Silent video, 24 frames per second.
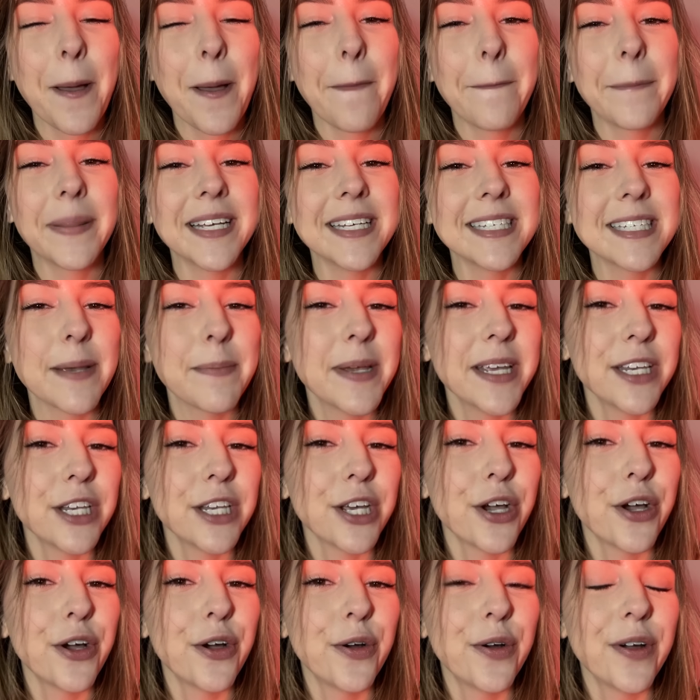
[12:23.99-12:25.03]
Please let me
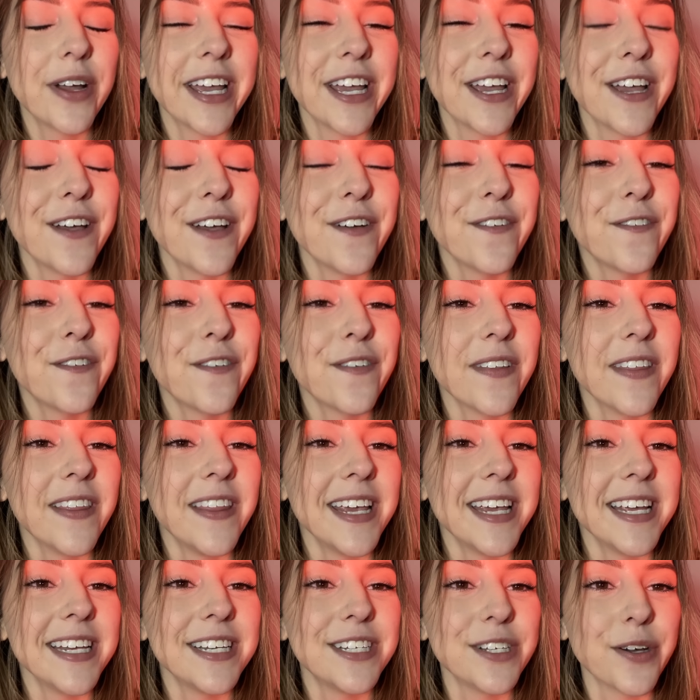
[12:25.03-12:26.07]
know if
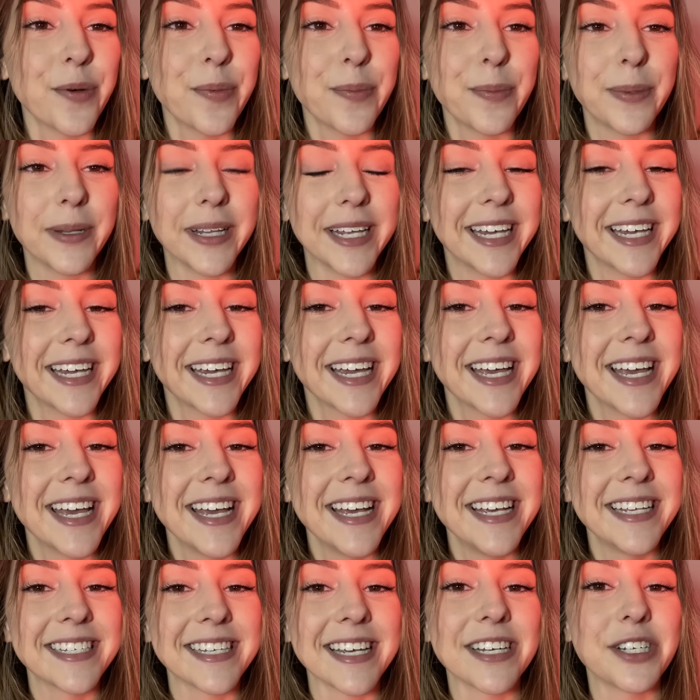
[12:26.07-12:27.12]
the don't blink
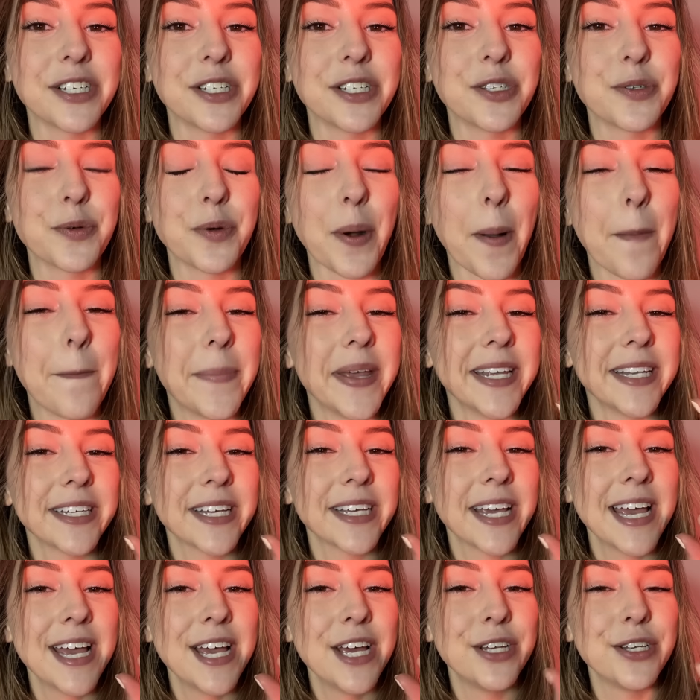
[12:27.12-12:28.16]
sessions were a bit
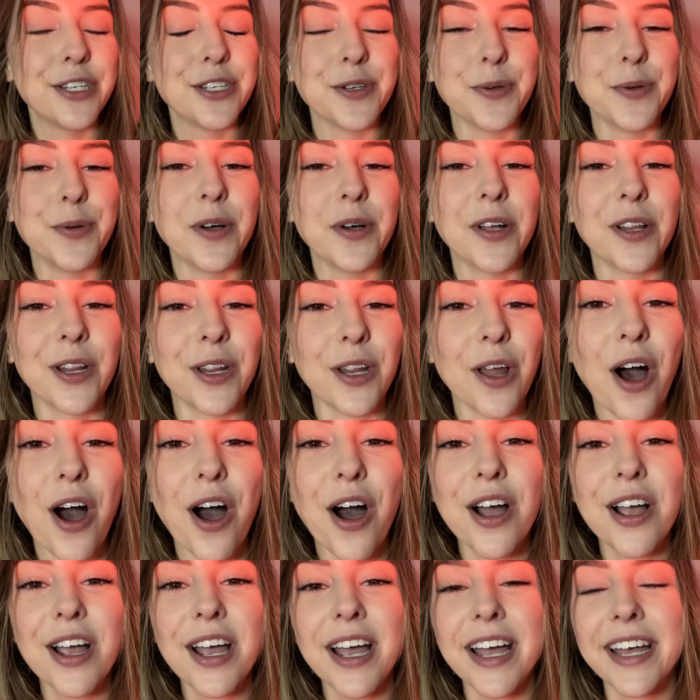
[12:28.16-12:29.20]
too
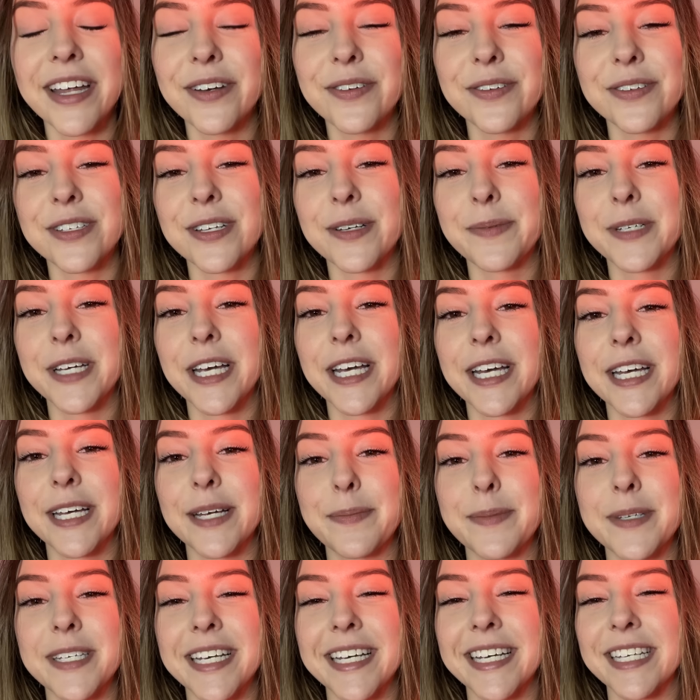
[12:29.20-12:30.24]
long. I know
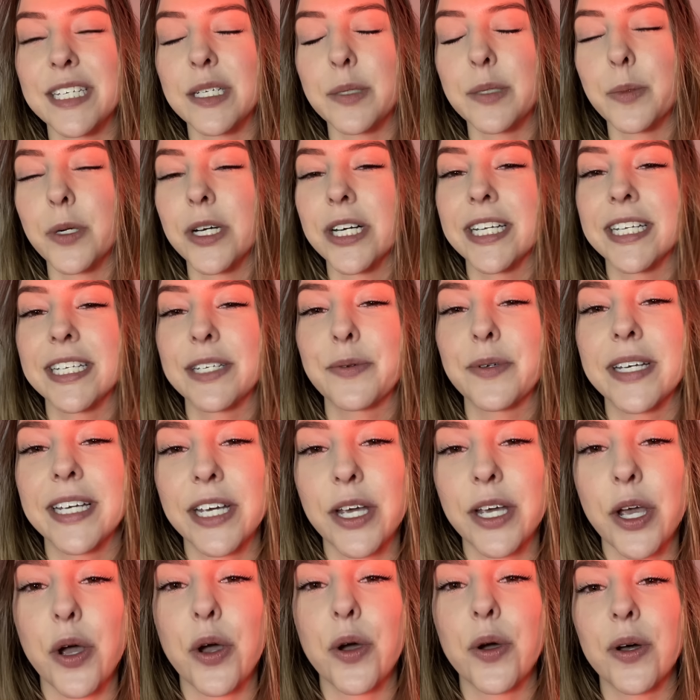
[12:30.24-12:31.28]
sometimes as smartists we can
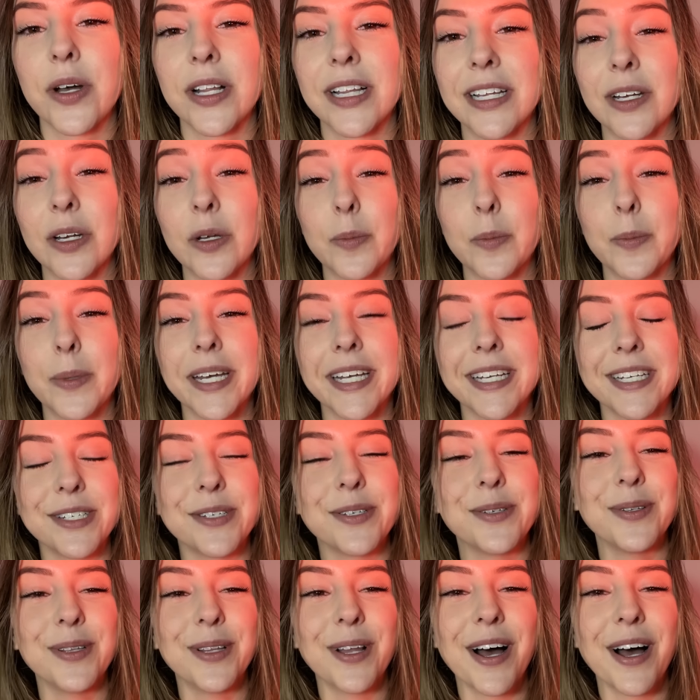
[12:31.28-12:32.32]
go a little bit
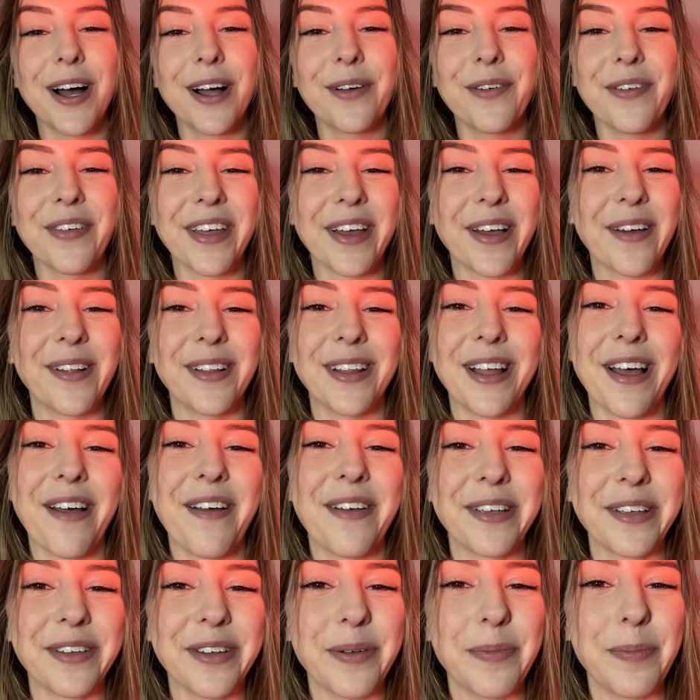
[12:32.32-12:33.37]
too long without
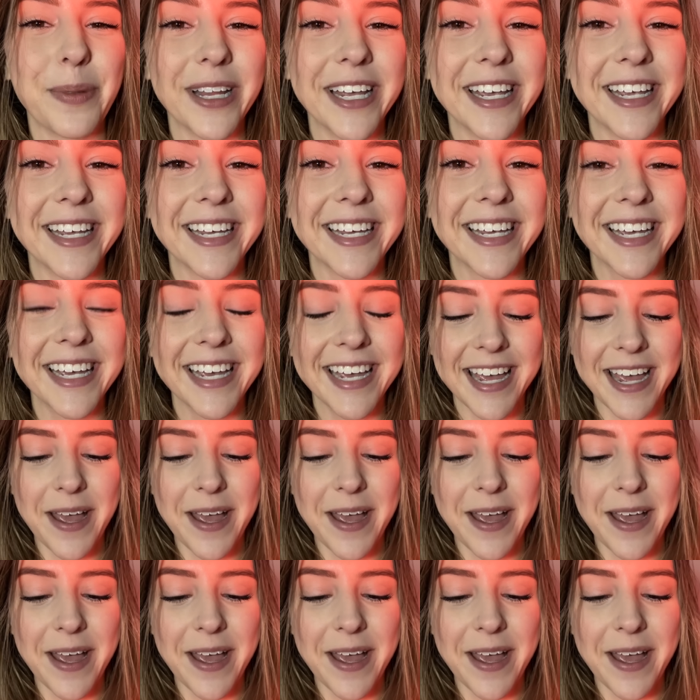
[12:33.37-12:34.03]
allowing you to blink.